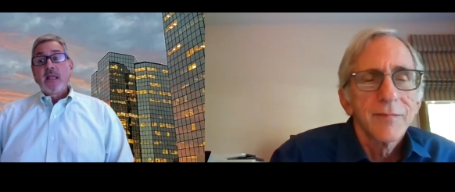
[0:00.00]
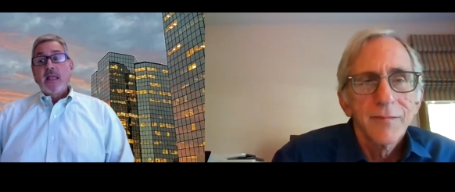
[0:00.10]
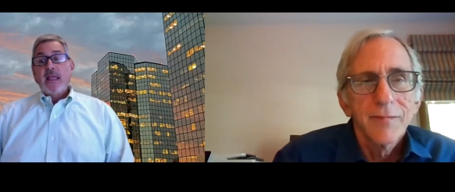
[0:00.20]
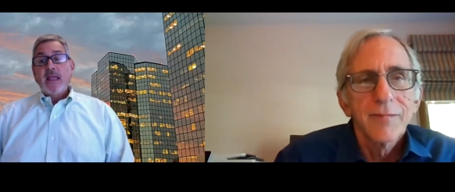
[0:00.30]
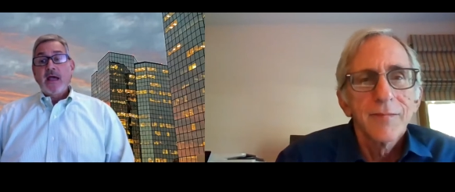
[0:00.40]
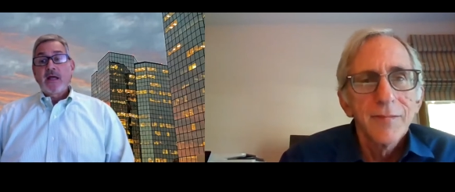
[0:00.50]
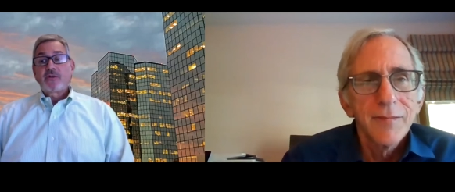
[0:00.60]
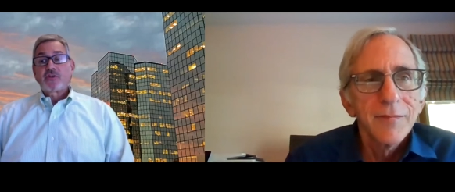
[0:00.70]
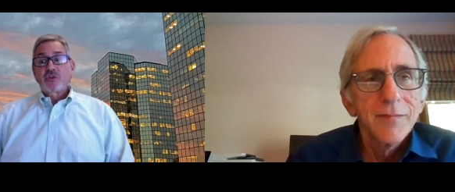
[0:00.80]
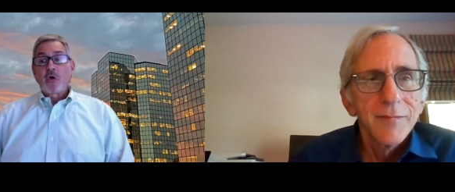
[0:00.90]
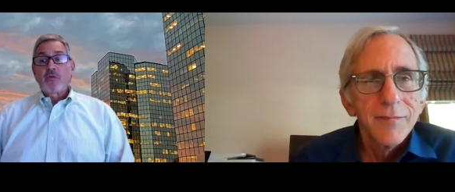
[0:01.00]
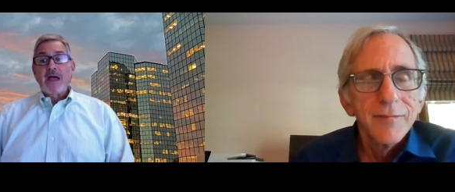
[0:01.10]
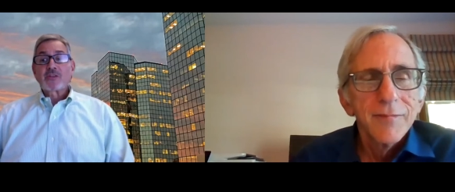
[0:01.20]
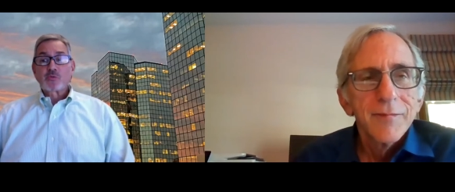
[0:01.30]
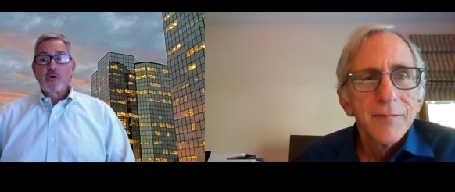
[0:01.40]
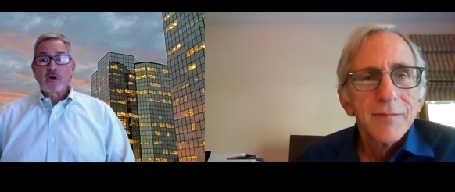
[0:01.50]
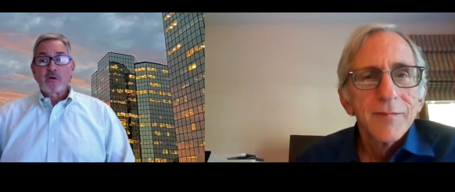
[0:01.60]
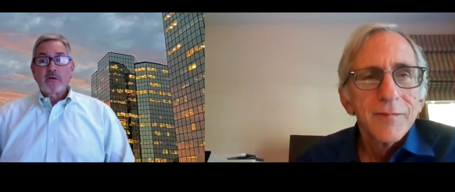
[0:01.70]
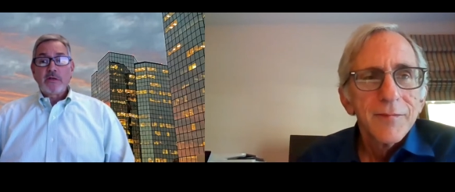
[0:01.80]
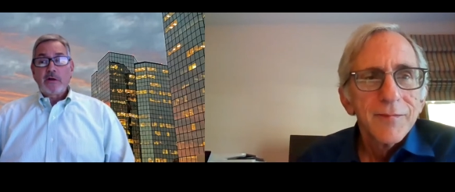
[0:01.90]
Speaker 1: And so that's where,
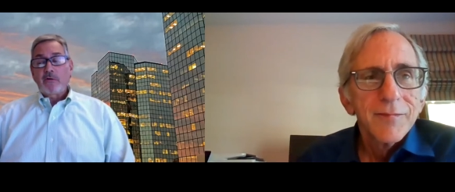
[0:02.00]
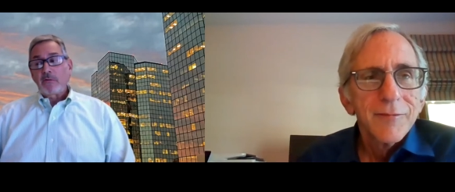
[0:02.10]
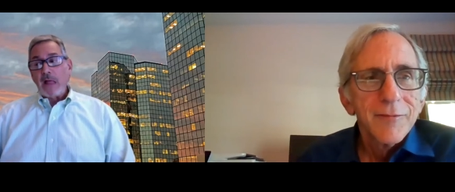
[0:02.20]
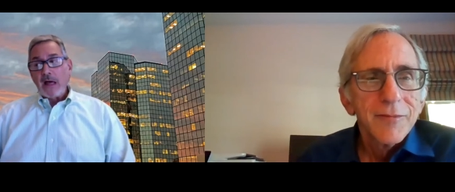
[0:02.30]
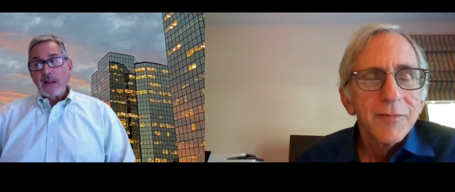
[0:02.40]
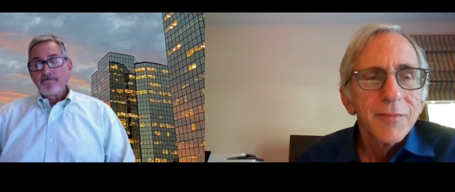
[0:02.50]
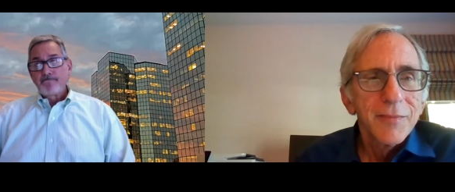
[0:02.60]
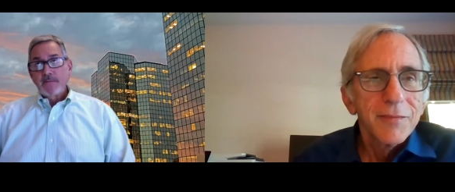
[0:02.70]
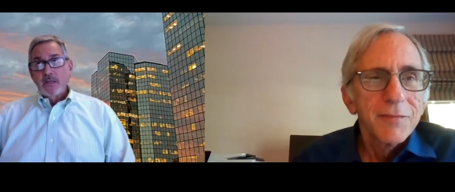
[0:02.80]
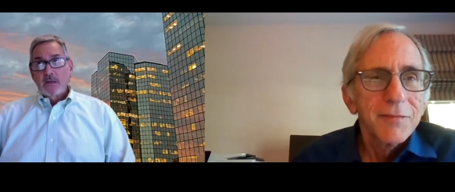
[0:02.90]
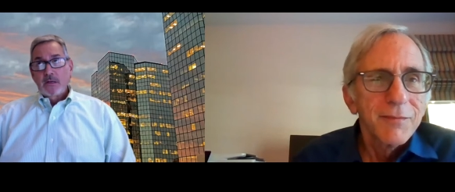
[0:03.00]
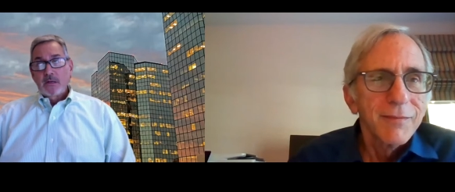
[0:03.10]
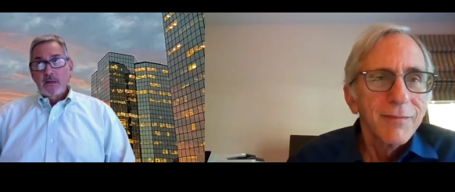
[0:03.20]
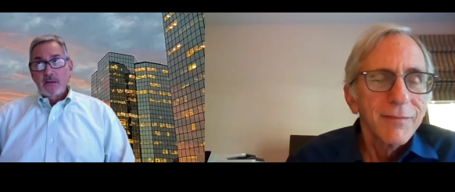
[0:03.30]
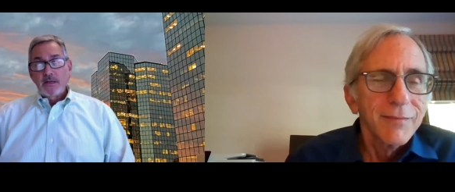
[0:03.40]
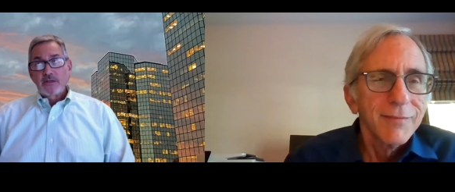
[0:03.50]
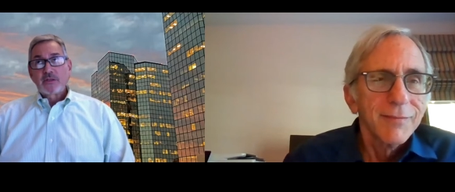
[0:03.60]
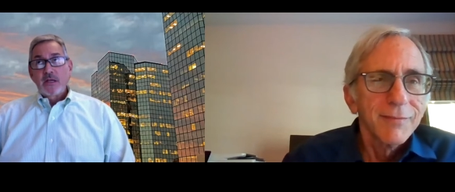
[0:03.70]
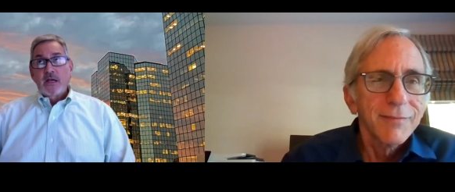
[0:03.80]
you know, a lot, I should,